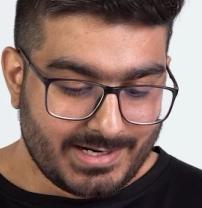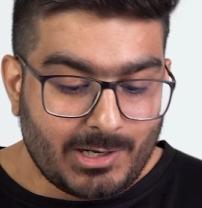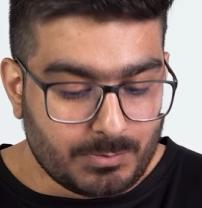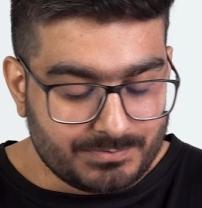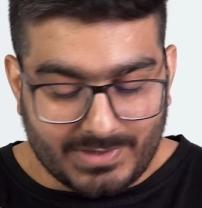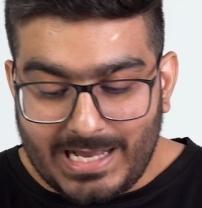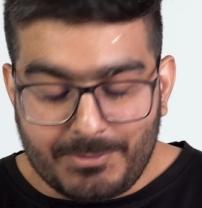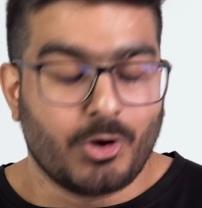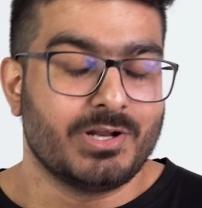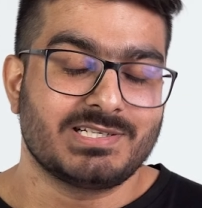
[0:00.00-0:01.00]
Now, I'll
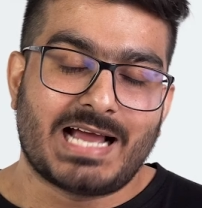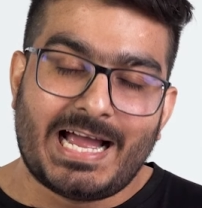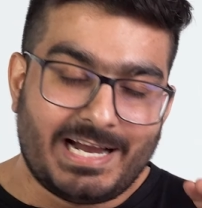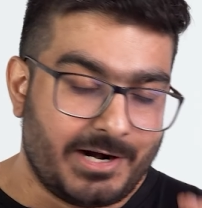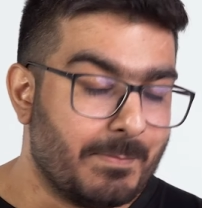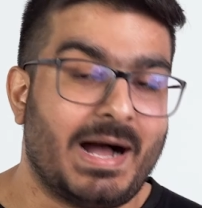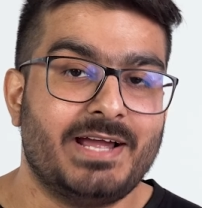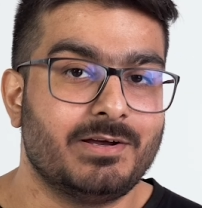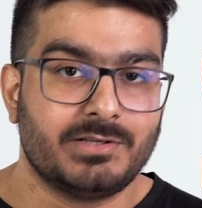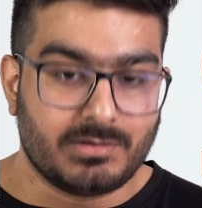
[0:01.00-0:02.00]
be honest, I
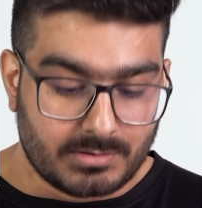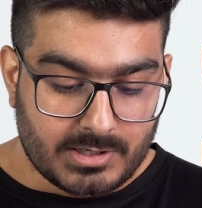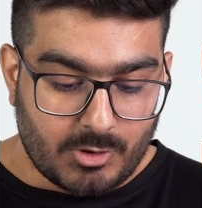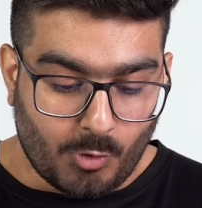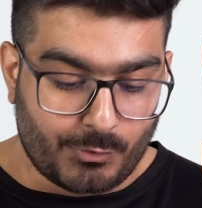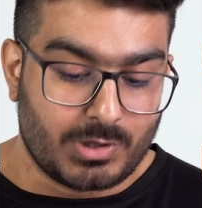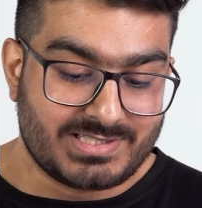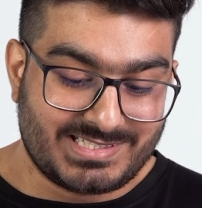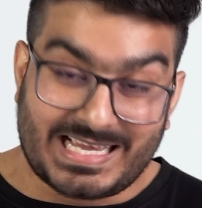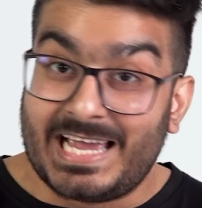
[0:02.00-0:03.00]
admire the overall
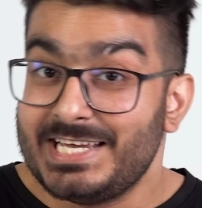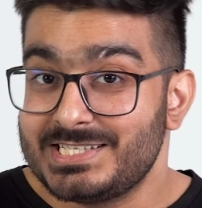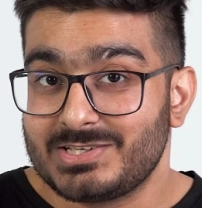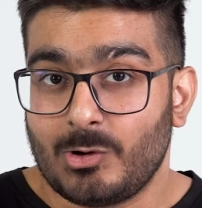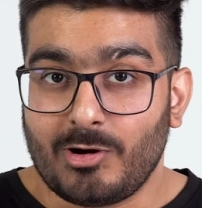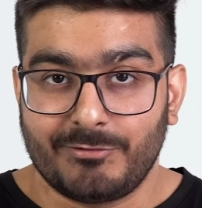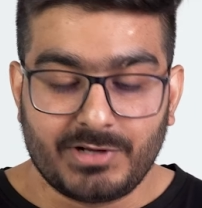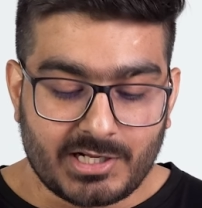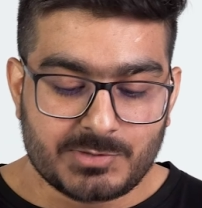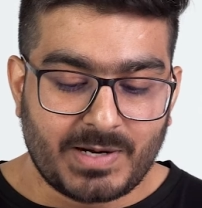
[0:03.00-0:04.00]
size of
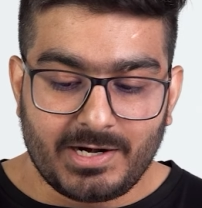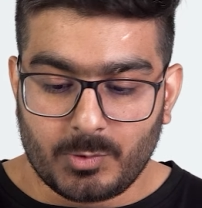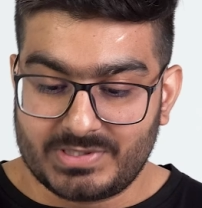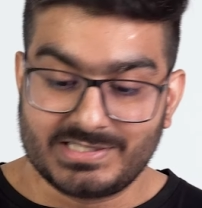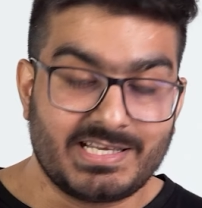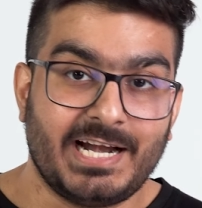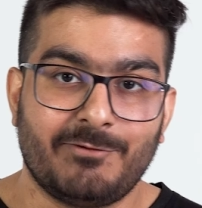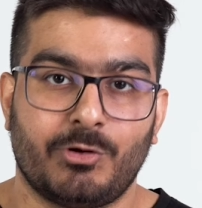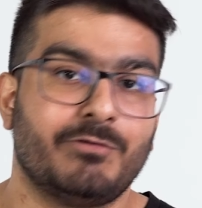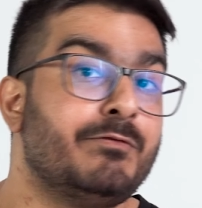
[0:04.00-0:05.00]
the touchpad, which is
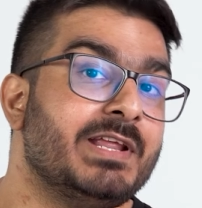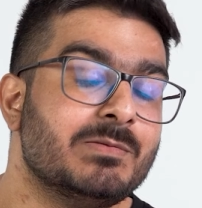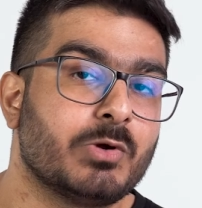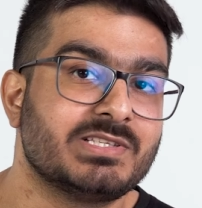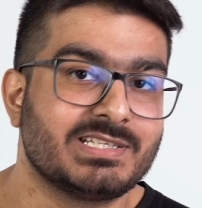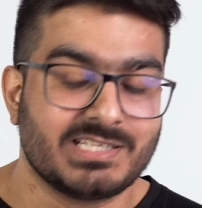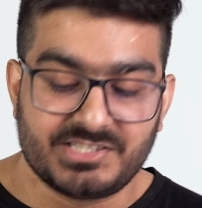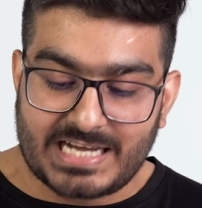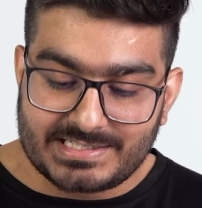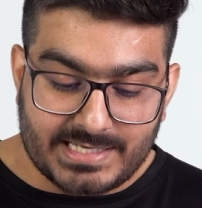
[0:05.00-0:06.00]
great for a
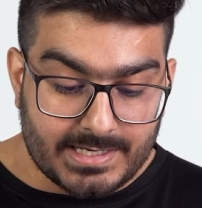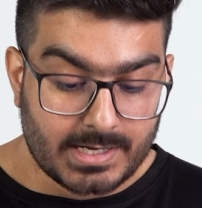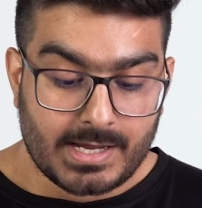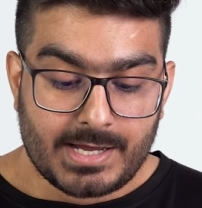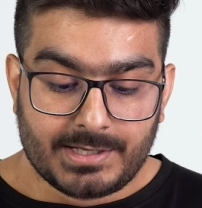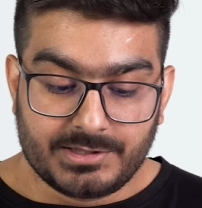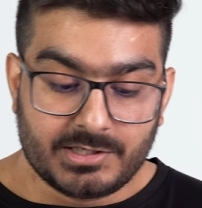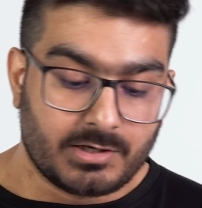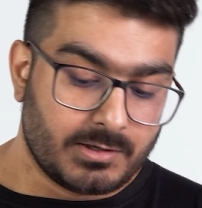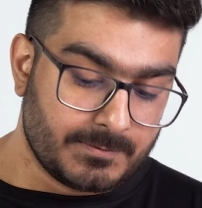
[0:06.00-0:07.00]
15.6-inch chassis.
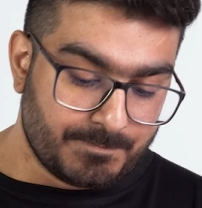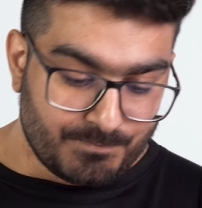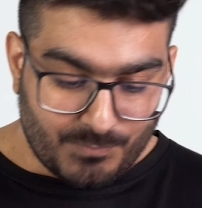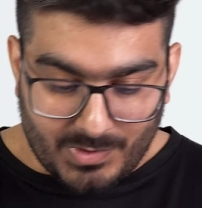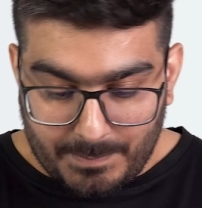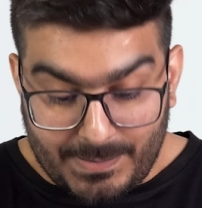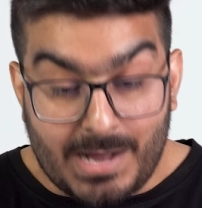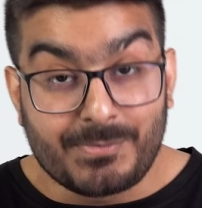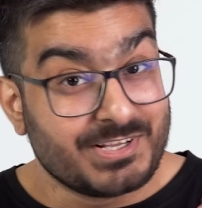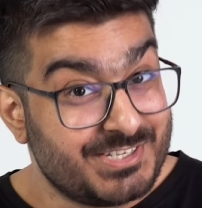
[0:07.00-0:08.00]
The
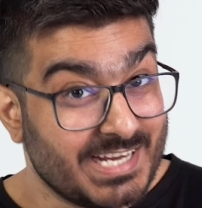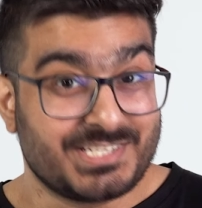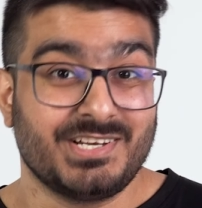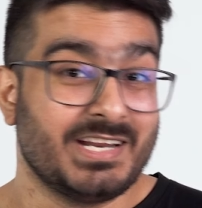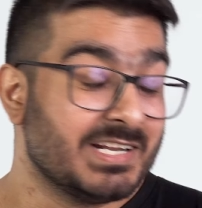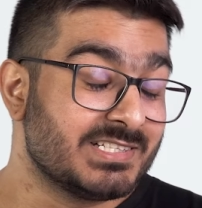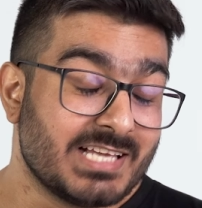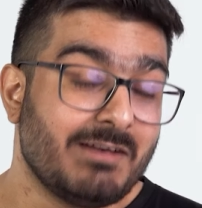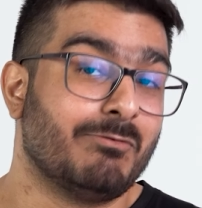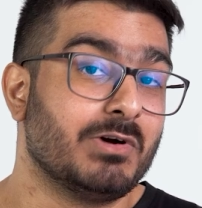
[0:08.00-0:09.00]
palm rejection in
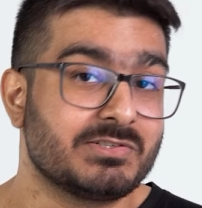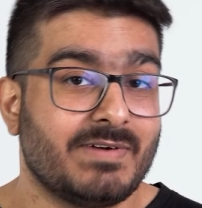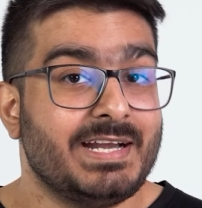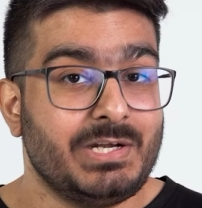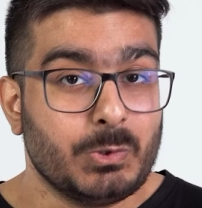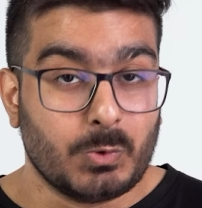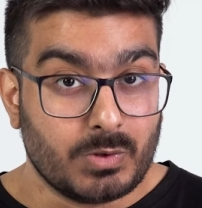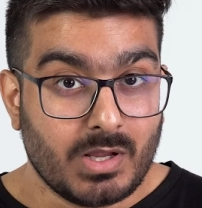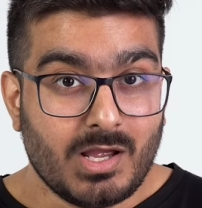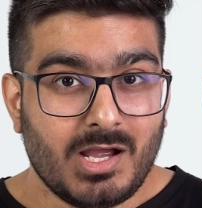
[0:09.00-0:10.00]
itself works fine
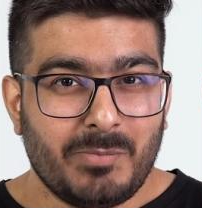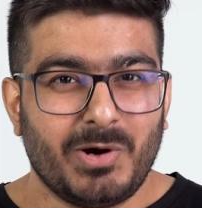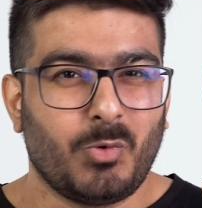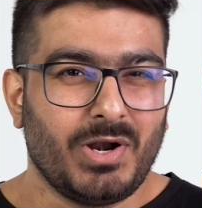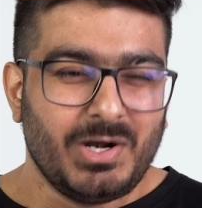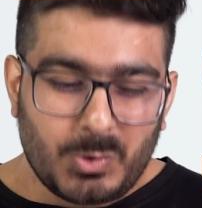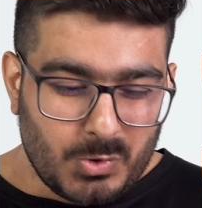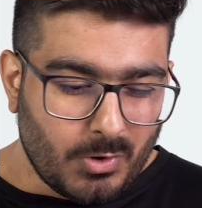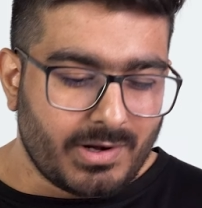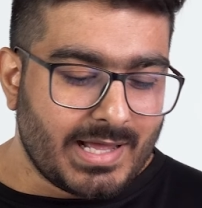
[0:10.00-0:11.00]
too. But what I do
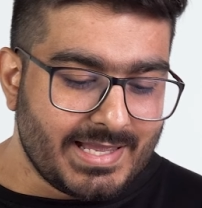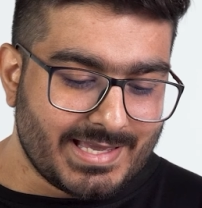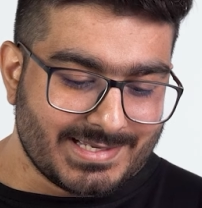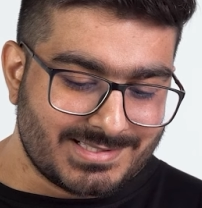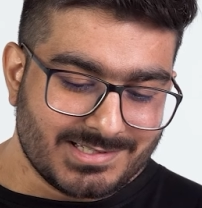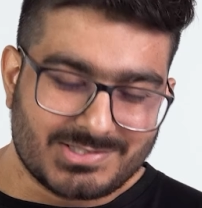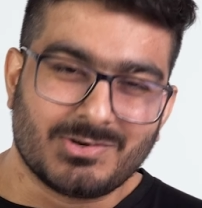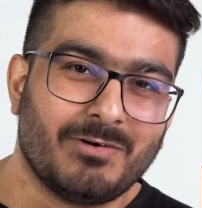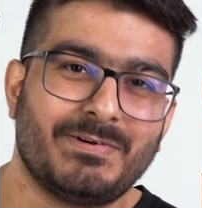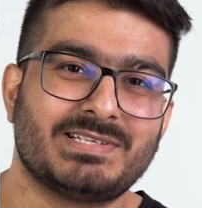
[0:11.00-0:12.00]
not like is the
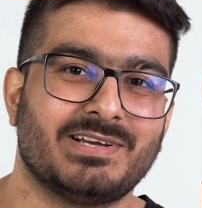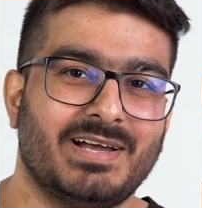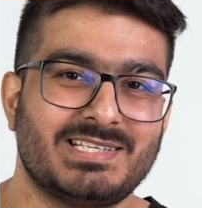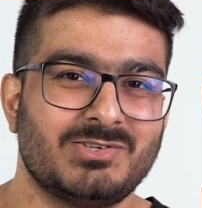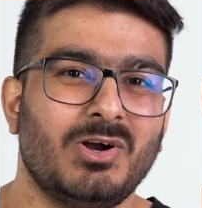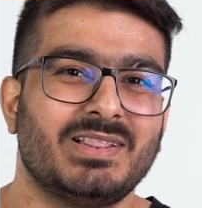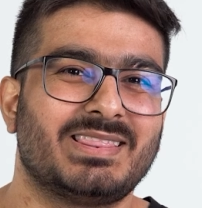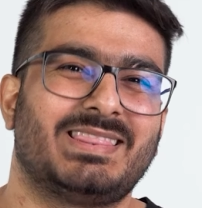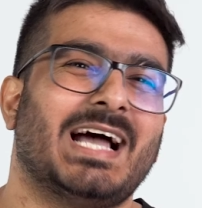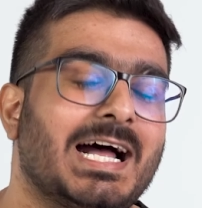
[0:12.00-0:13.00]
surface here. It's
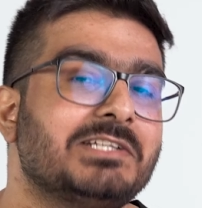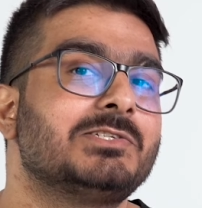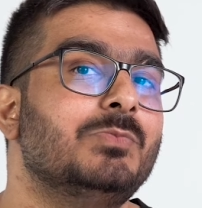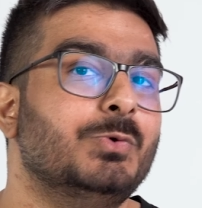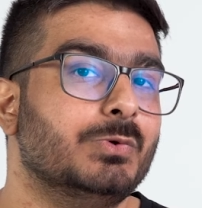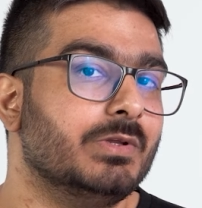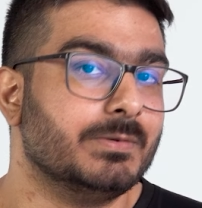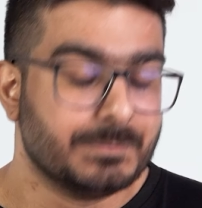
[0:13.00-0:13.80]
not that smooth.